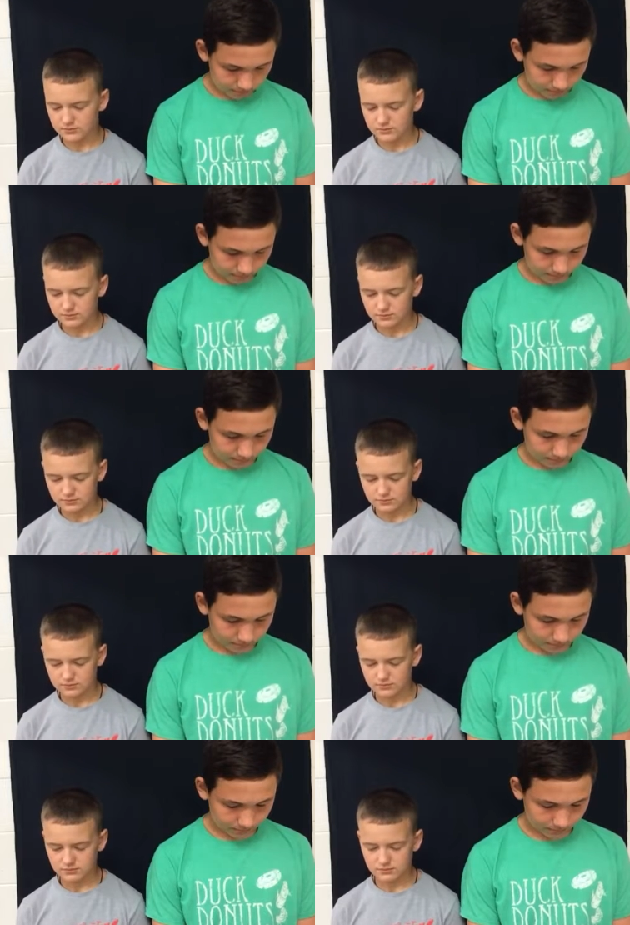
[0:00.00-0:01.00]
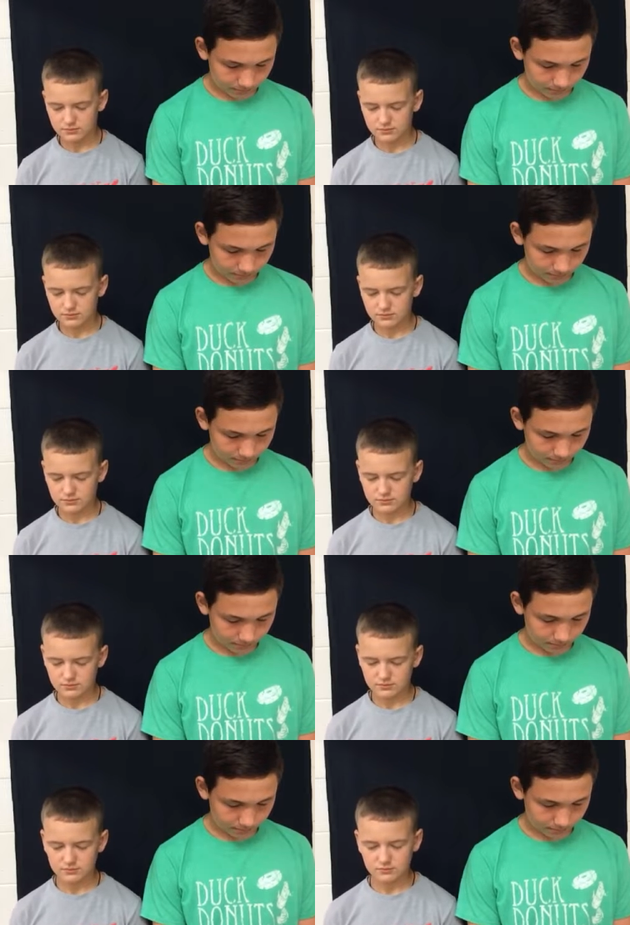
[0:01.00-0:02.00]

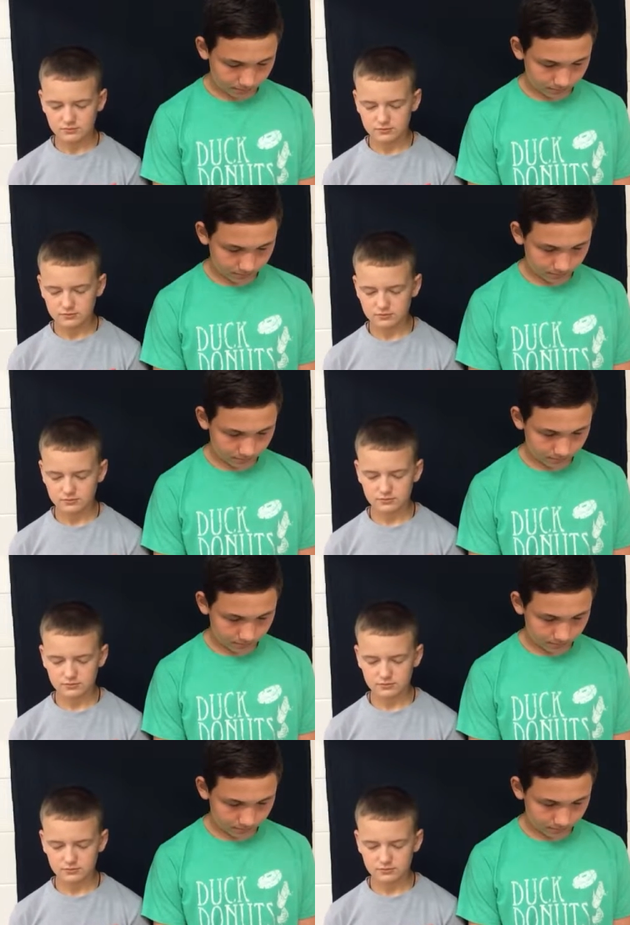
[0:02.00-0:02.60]
[no speech]